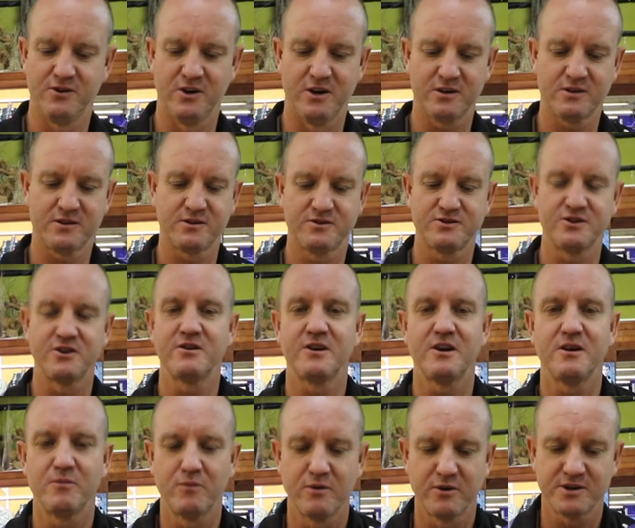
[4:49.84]
knot
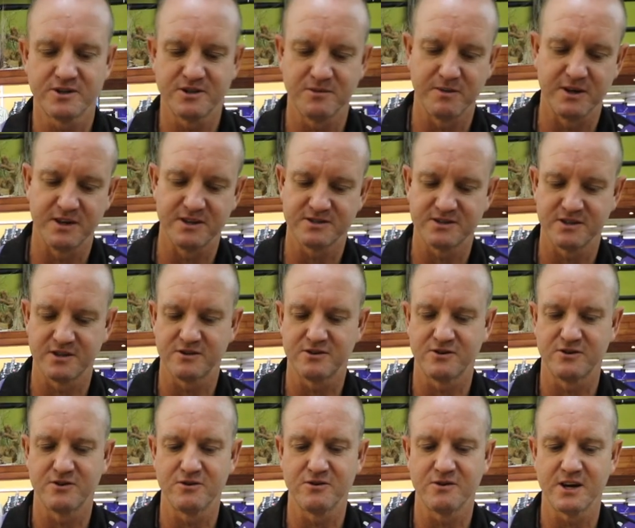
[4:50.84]
generally works the best. So
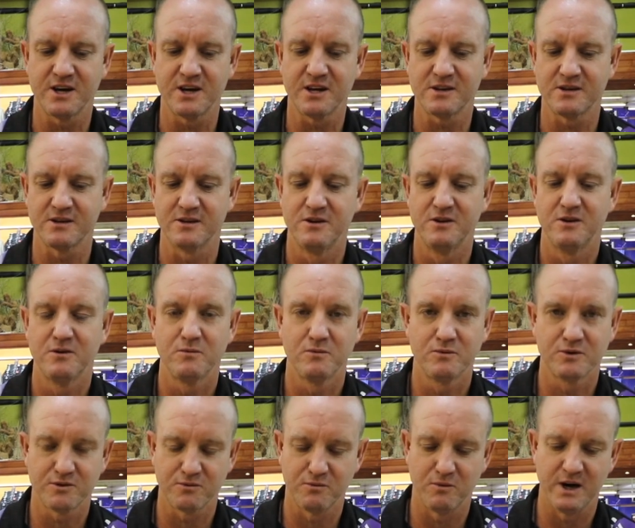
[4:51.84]
to do that,
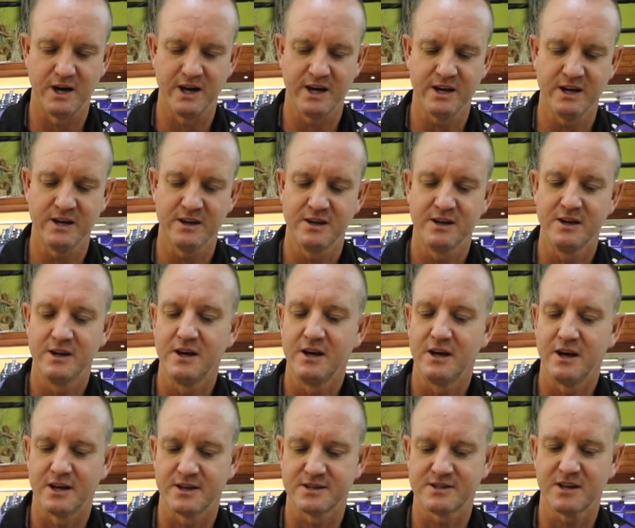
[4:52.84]
with wire,
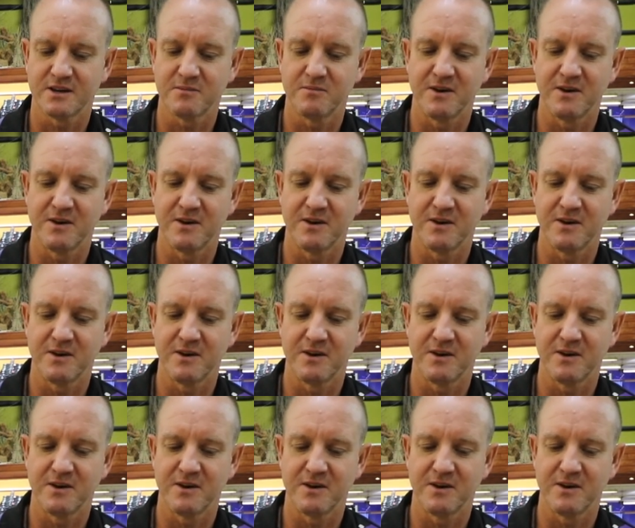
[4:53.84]
I stick